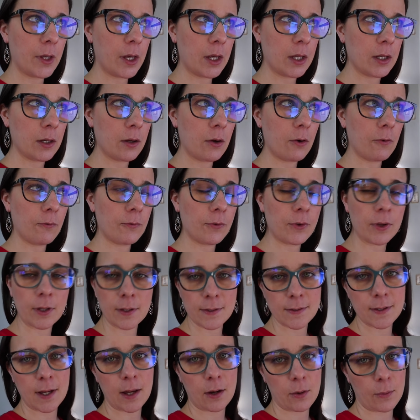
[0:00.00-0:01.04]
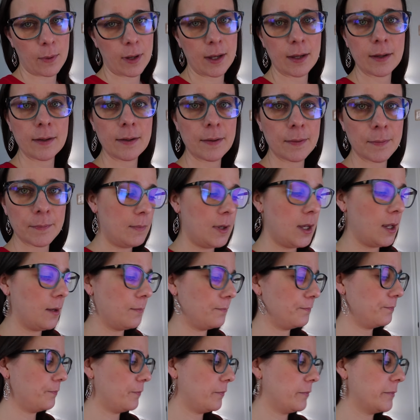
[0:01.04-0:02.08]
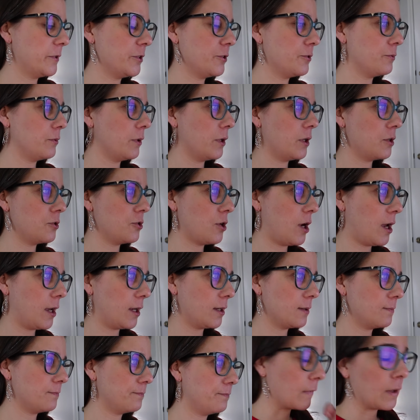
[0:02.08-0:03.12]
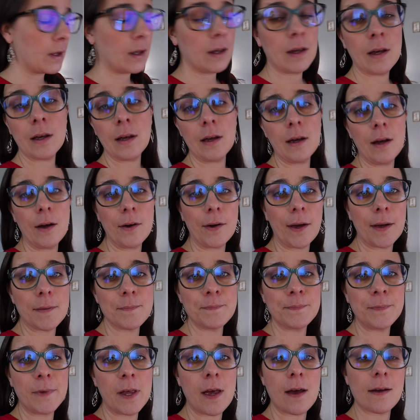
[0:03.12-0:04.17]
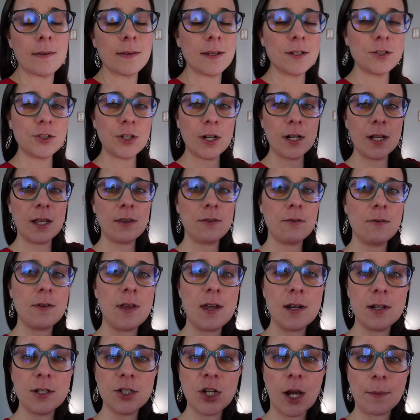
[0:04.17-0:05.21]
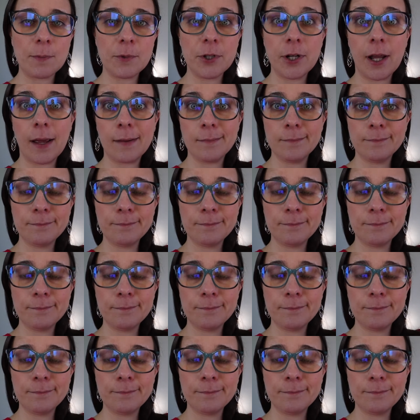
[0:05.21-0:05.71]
and hopefully stay awake. Man, I'm just really dragging. Okay, yeah, let's try to get through the end of chapter